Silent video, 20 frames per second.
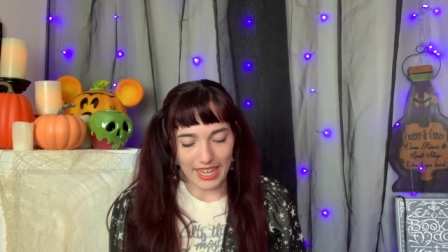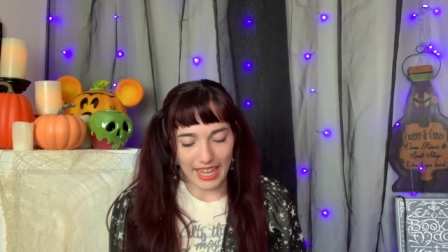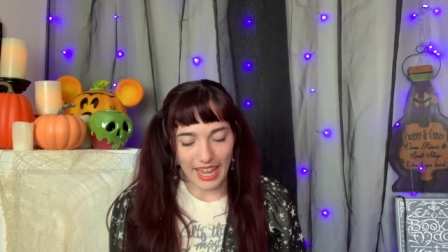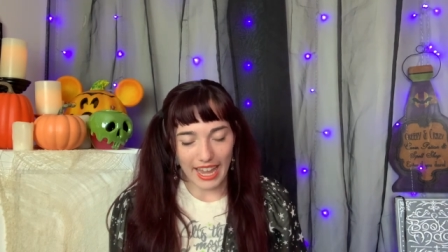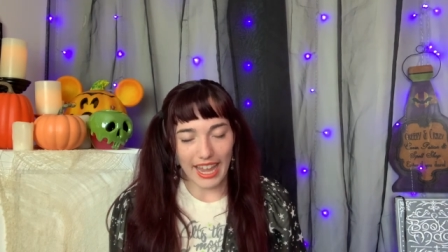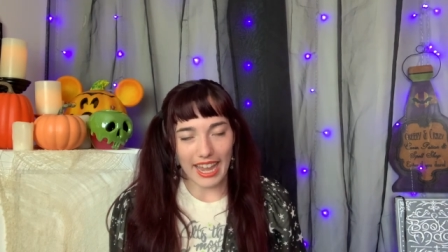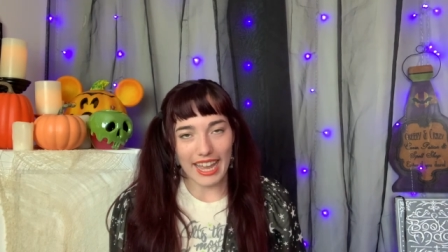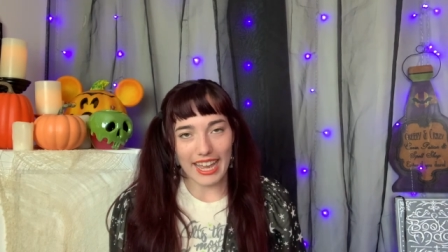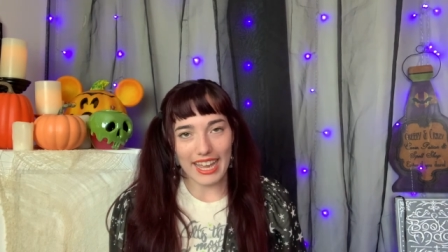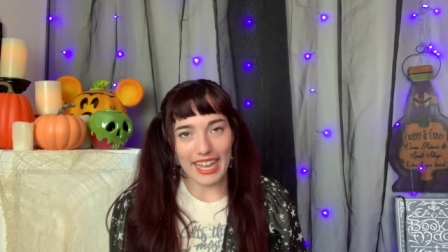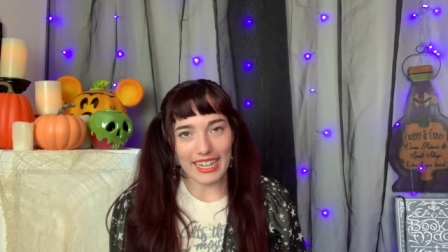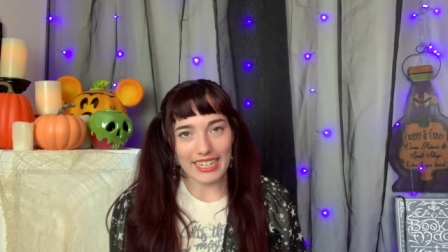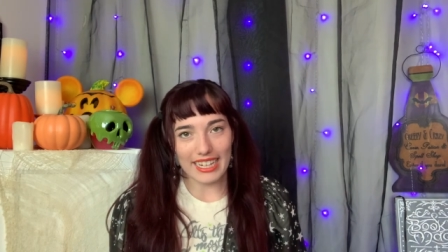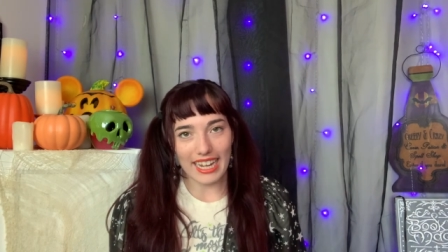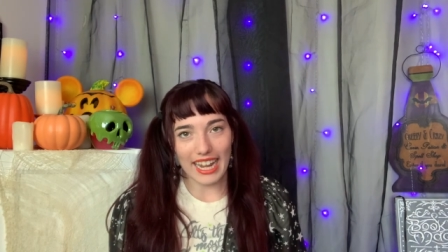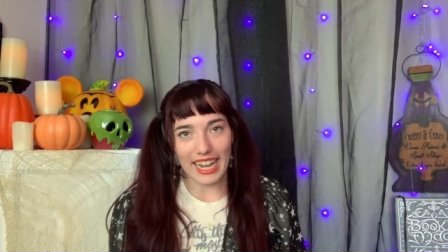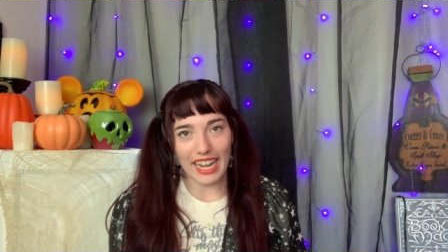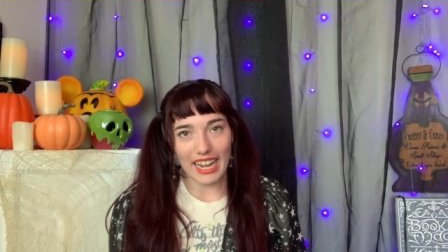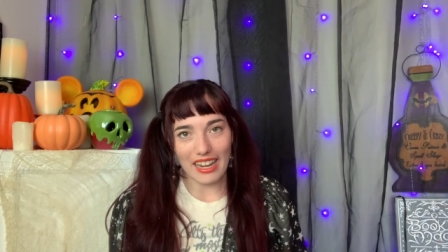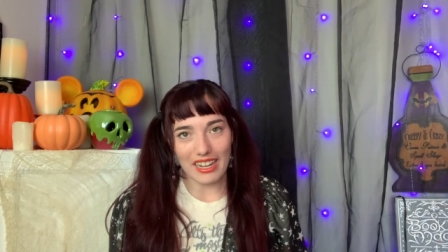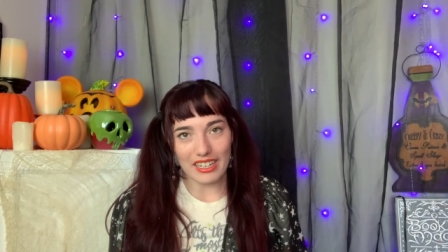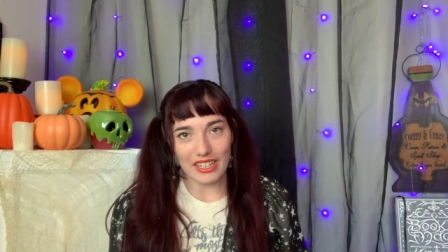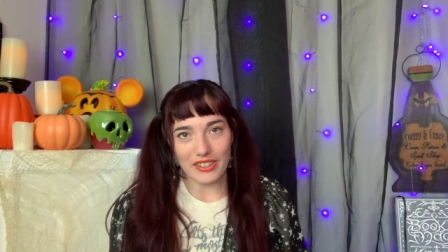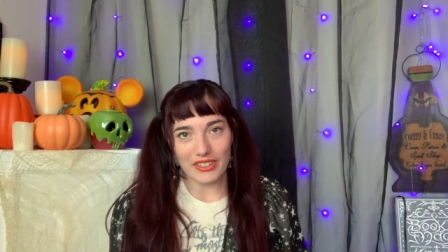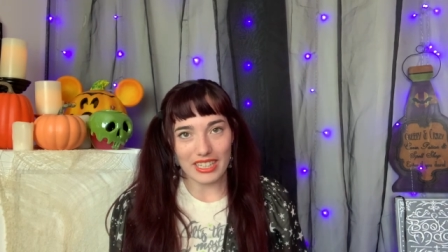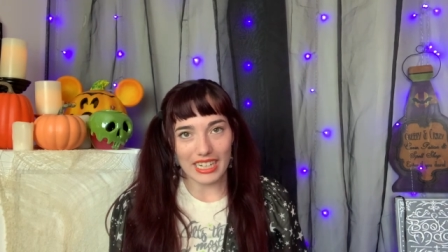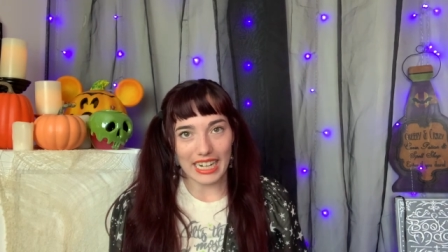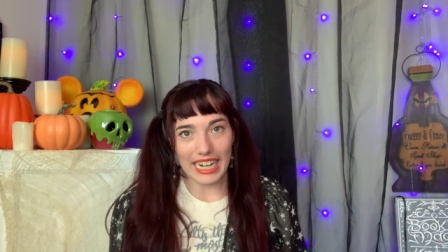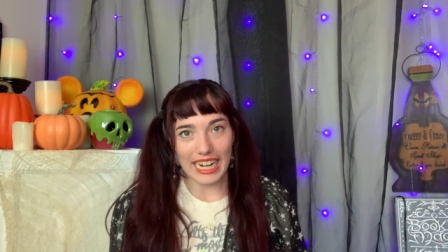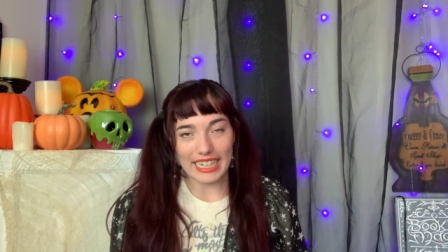and I knew
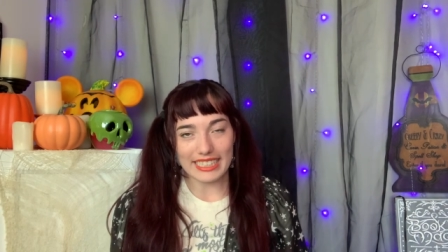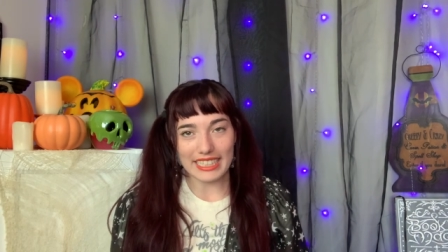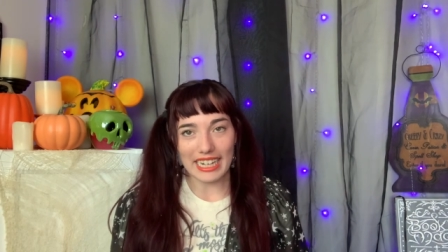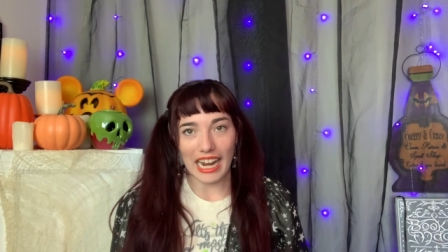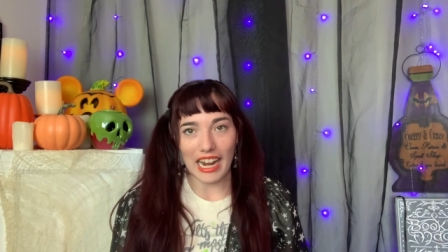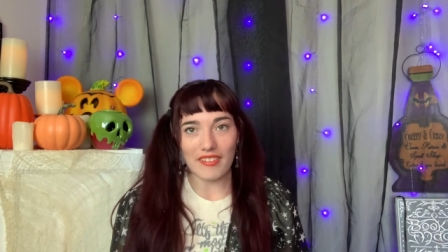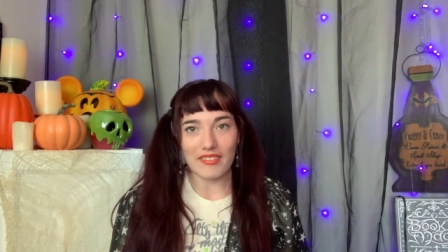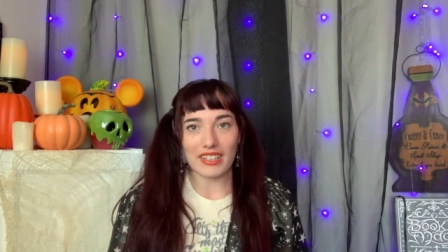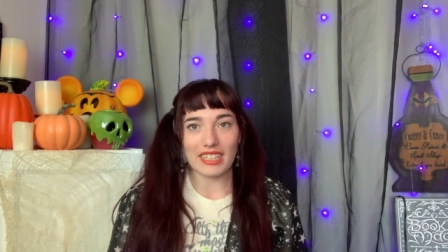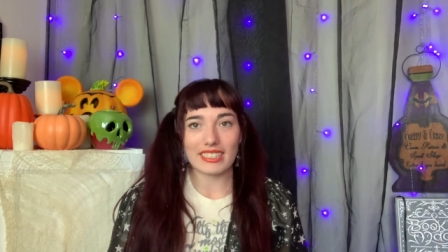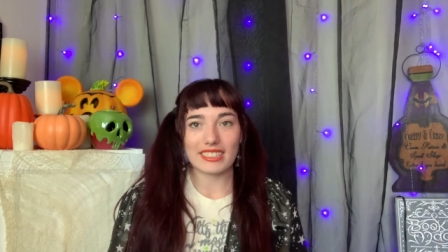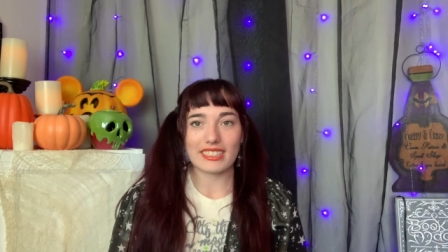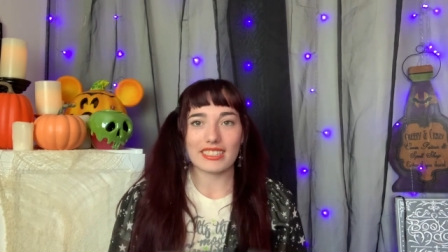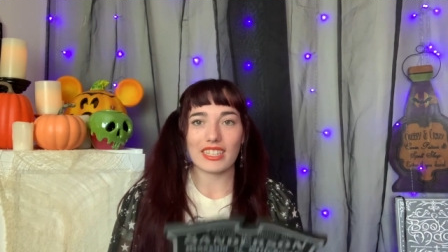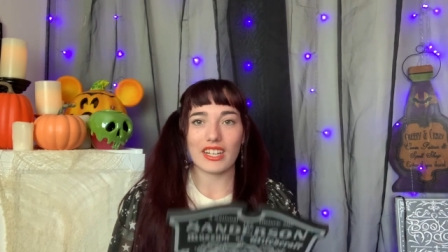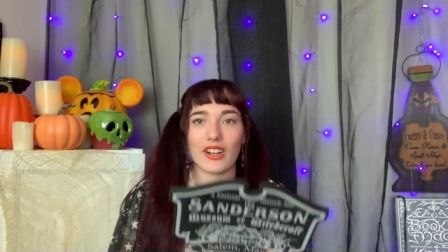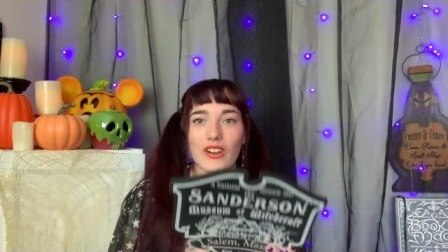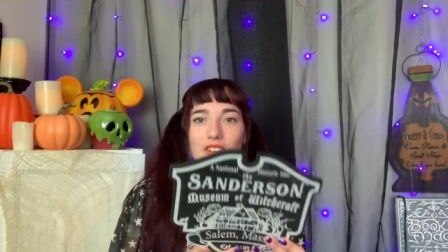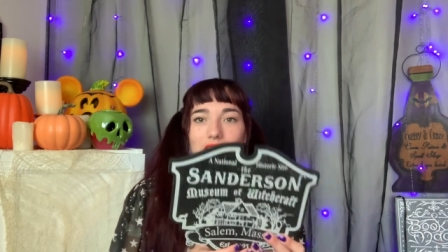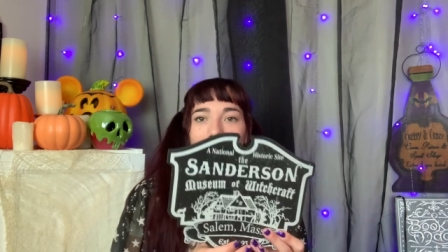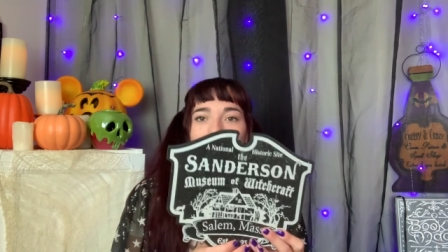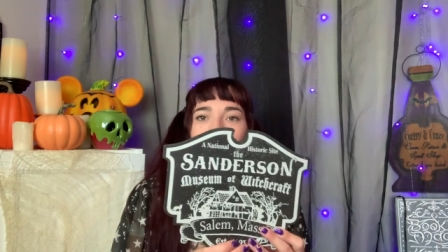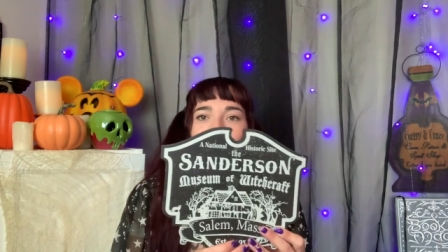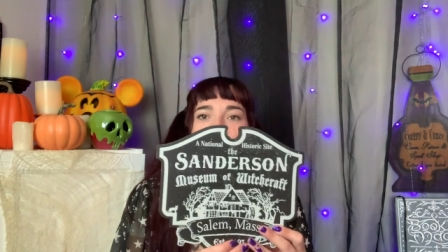that I had to have this. So